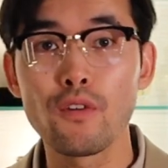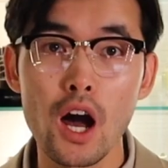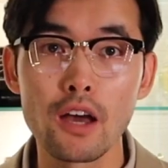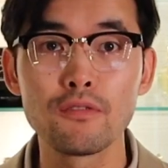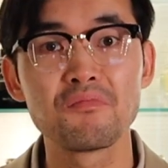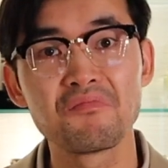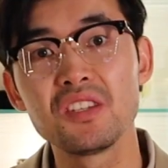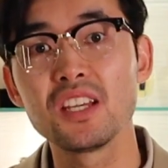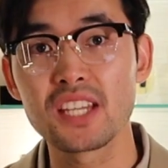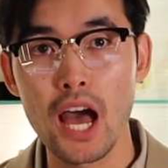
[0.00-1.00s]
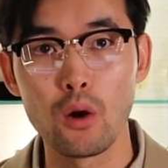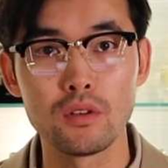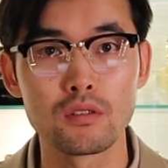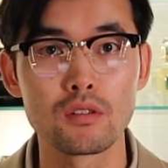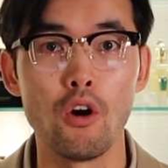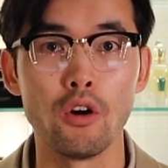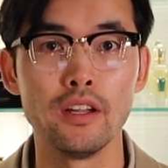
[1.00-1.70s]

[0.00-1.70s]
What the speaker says: 5, 6 hours on